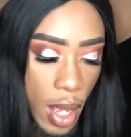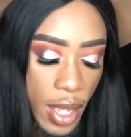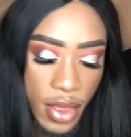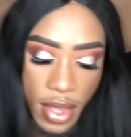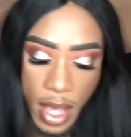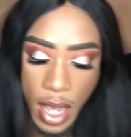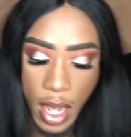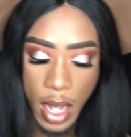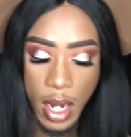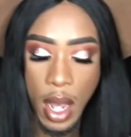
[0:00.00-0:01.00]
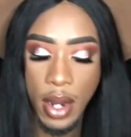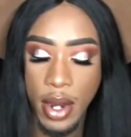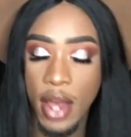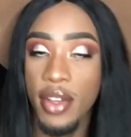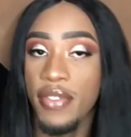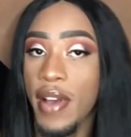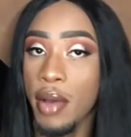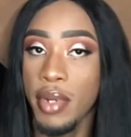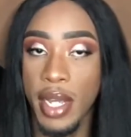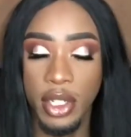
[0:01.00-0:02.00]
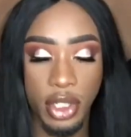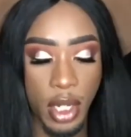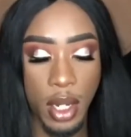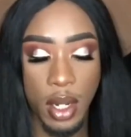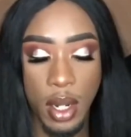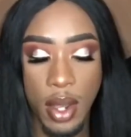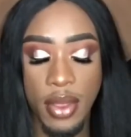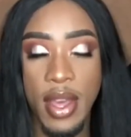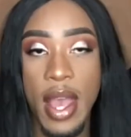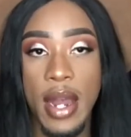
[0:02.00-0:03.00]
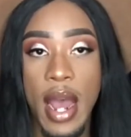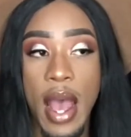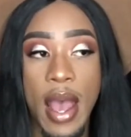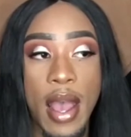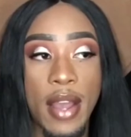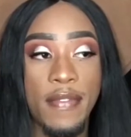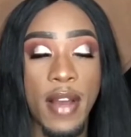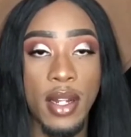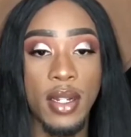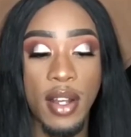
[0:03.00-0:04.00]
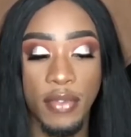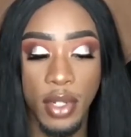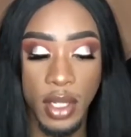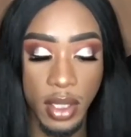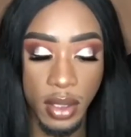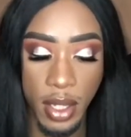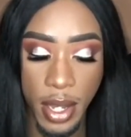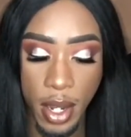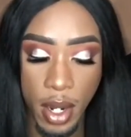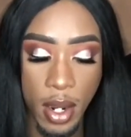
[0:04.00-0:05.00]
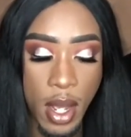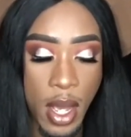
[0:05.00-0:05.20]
And then another foundation that I fell in love with this year